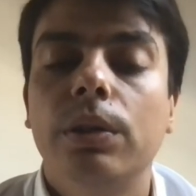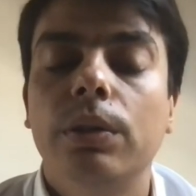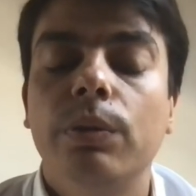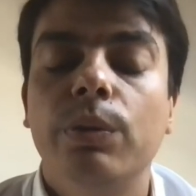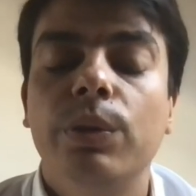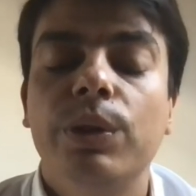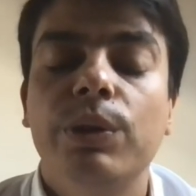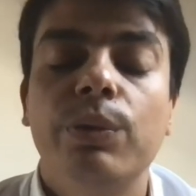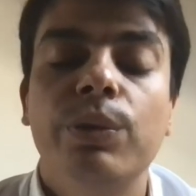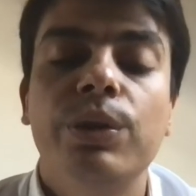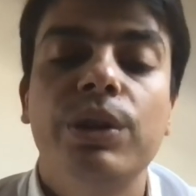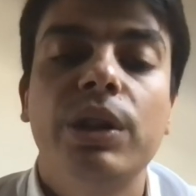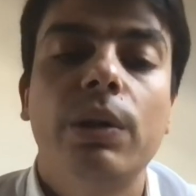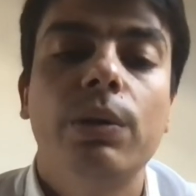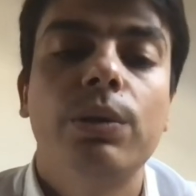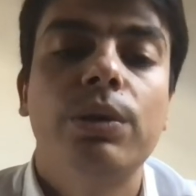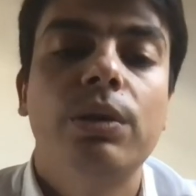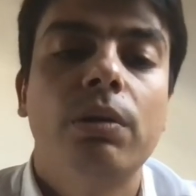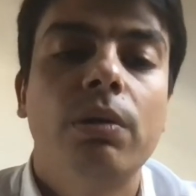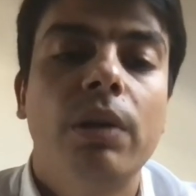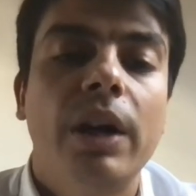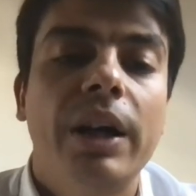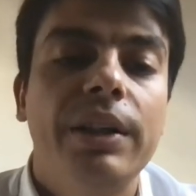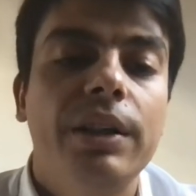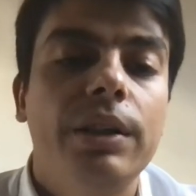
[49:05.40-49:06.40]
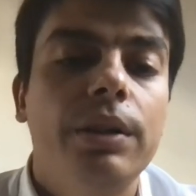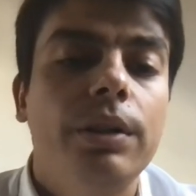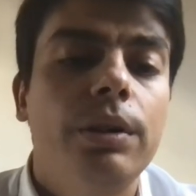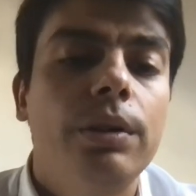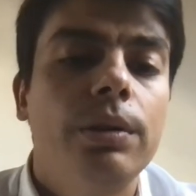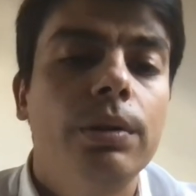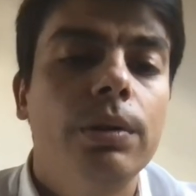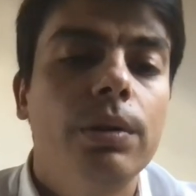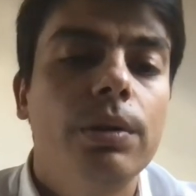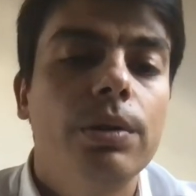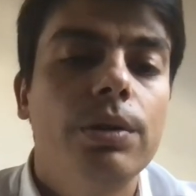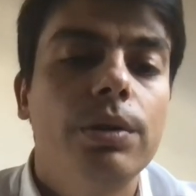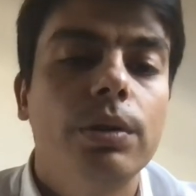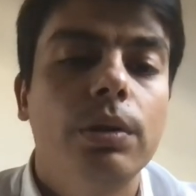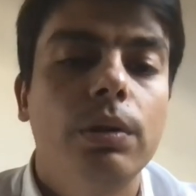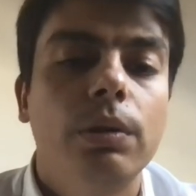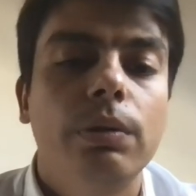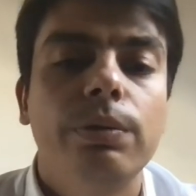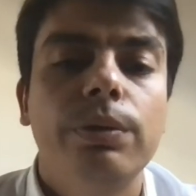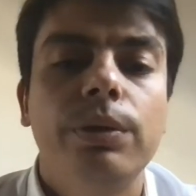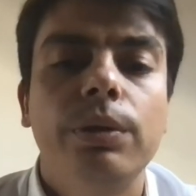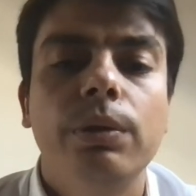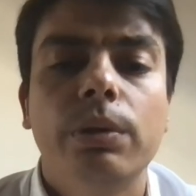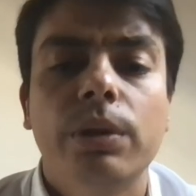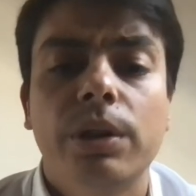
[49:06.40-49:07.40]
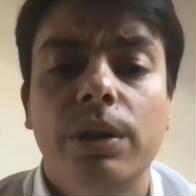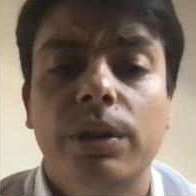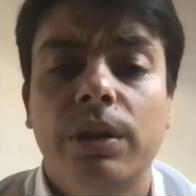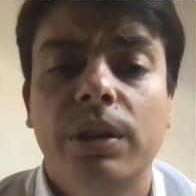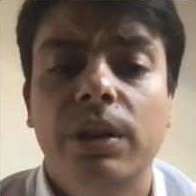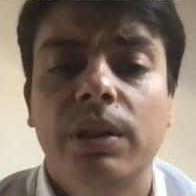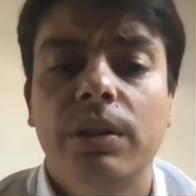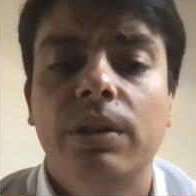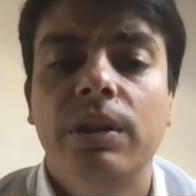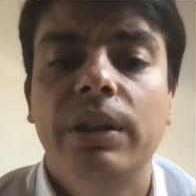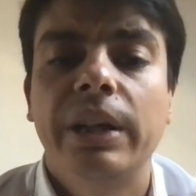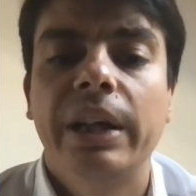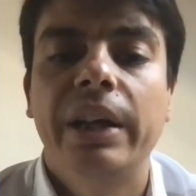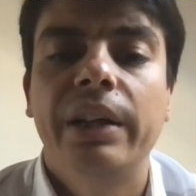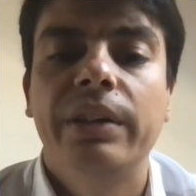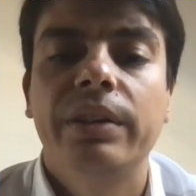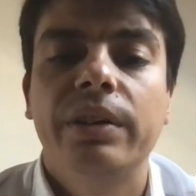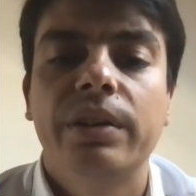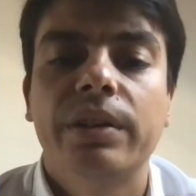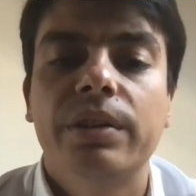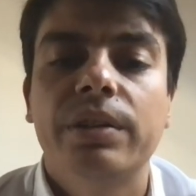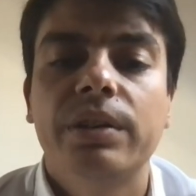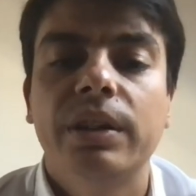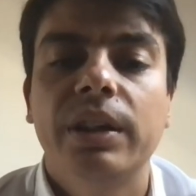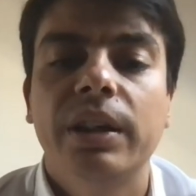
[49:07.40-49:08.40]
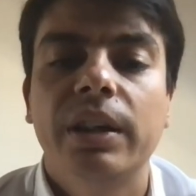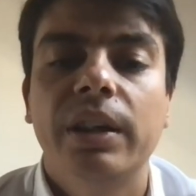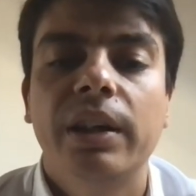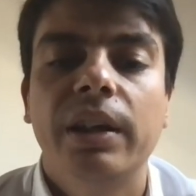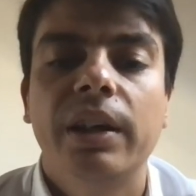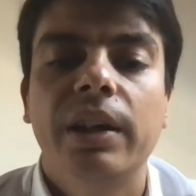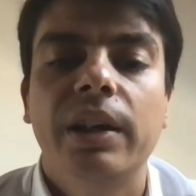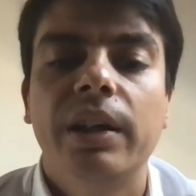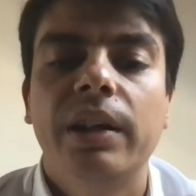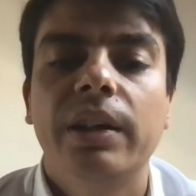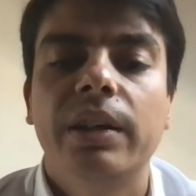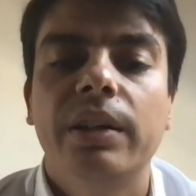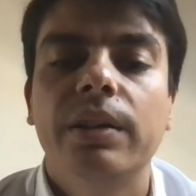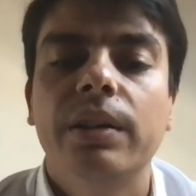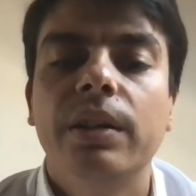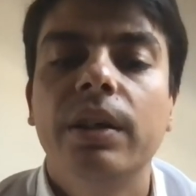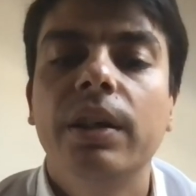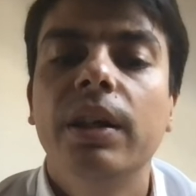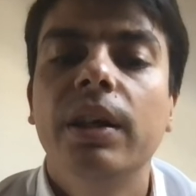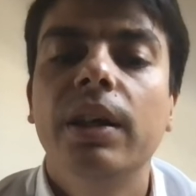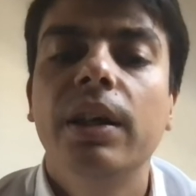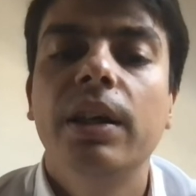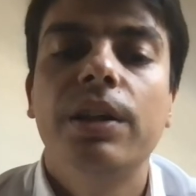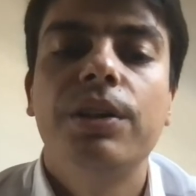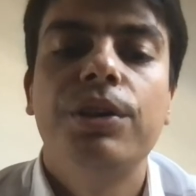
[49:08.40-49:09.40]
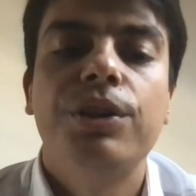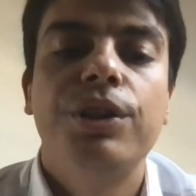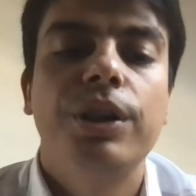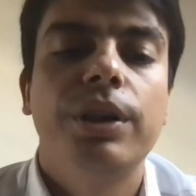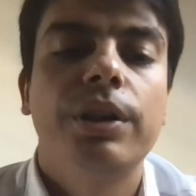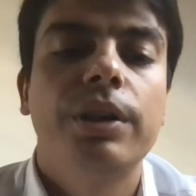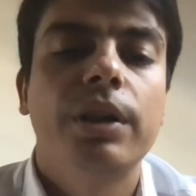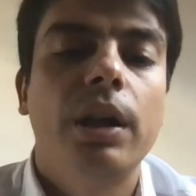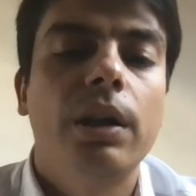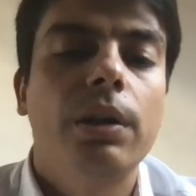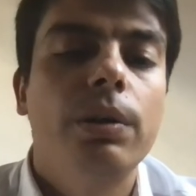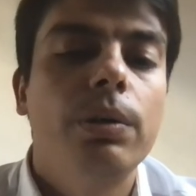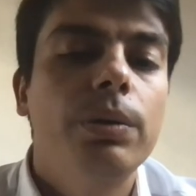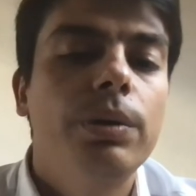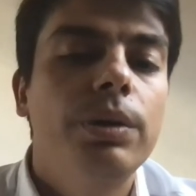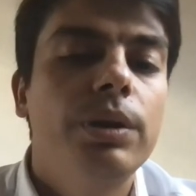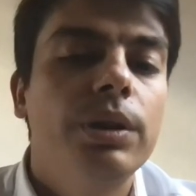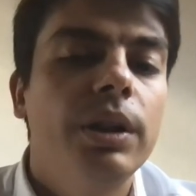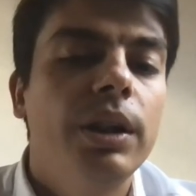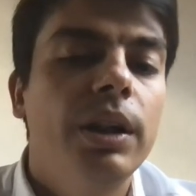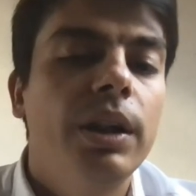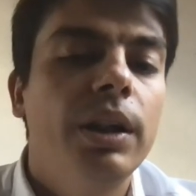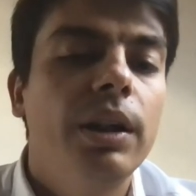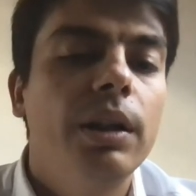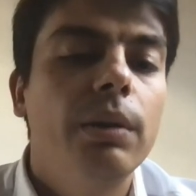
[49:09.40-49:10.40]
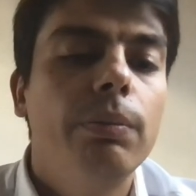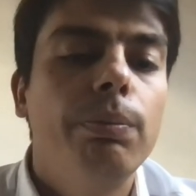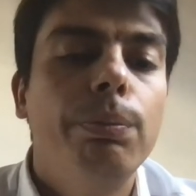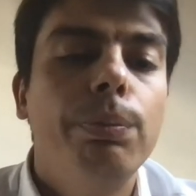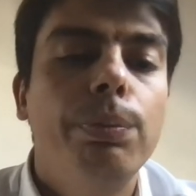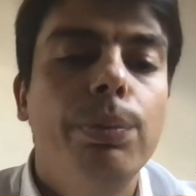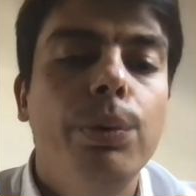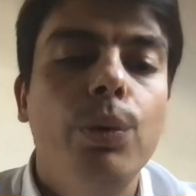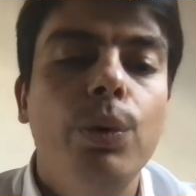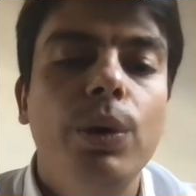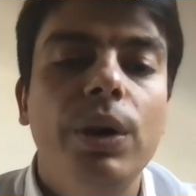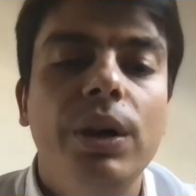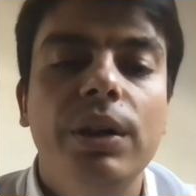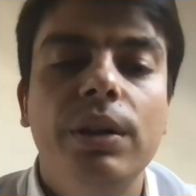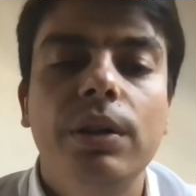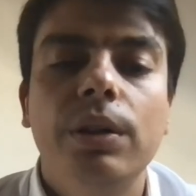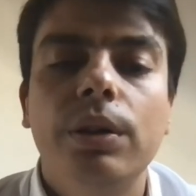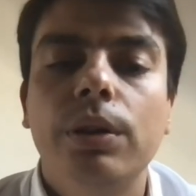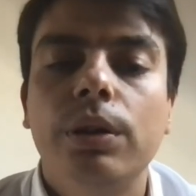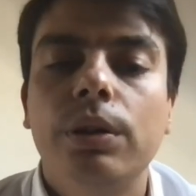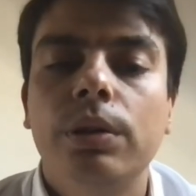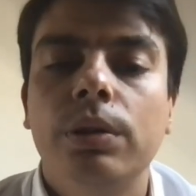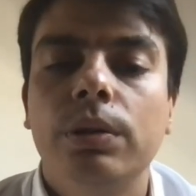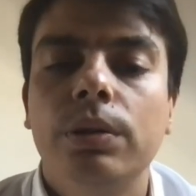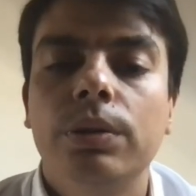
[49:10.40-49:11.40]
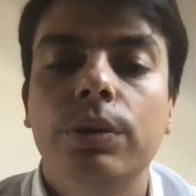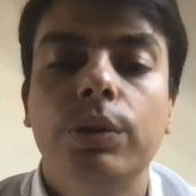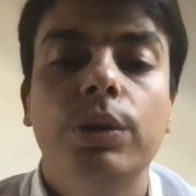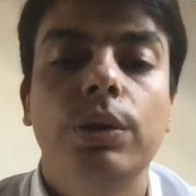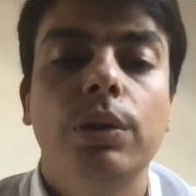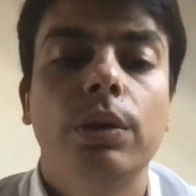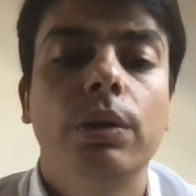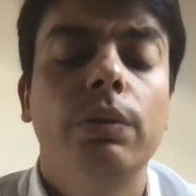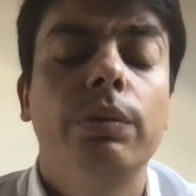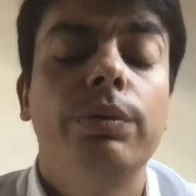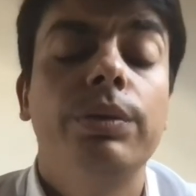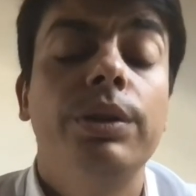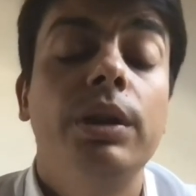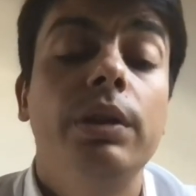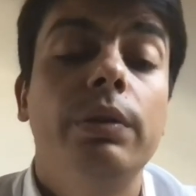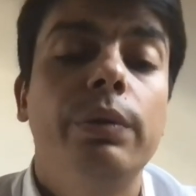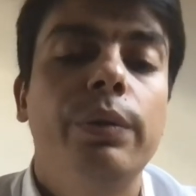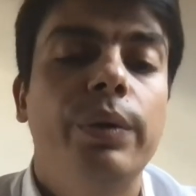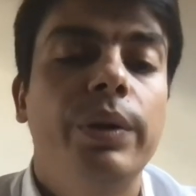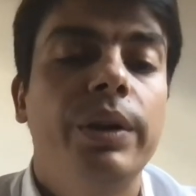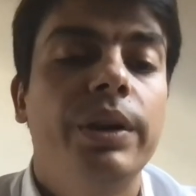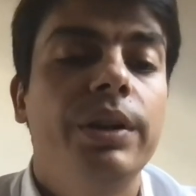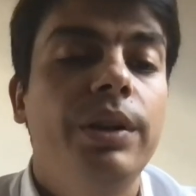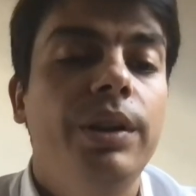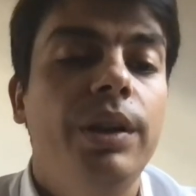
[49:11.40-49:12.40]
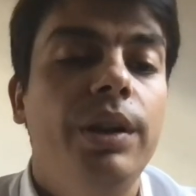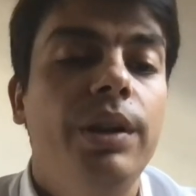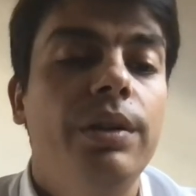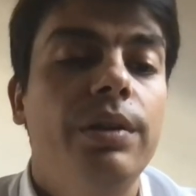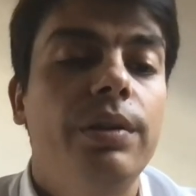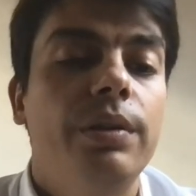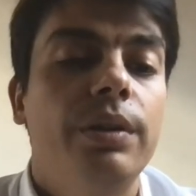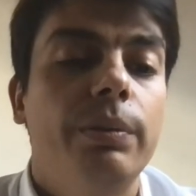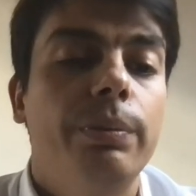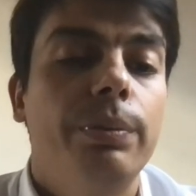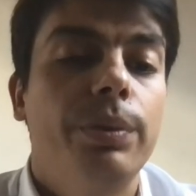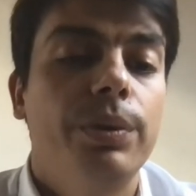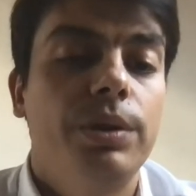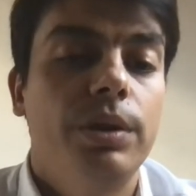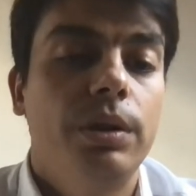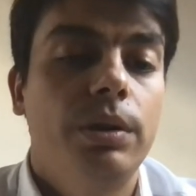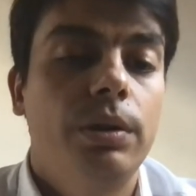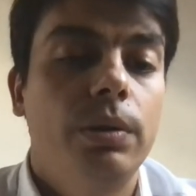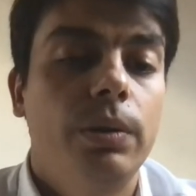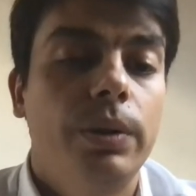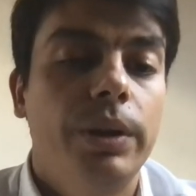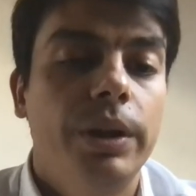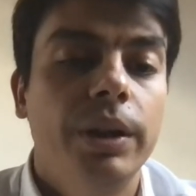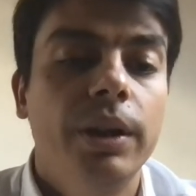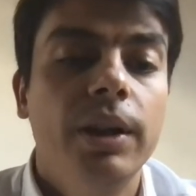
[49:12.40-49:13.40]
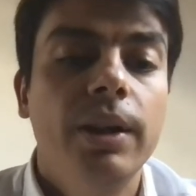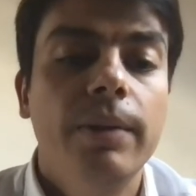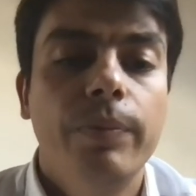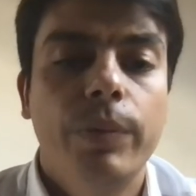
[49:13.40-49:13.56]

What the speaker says: without running tons of Docker containers and check out and pulling tons of different Git repository.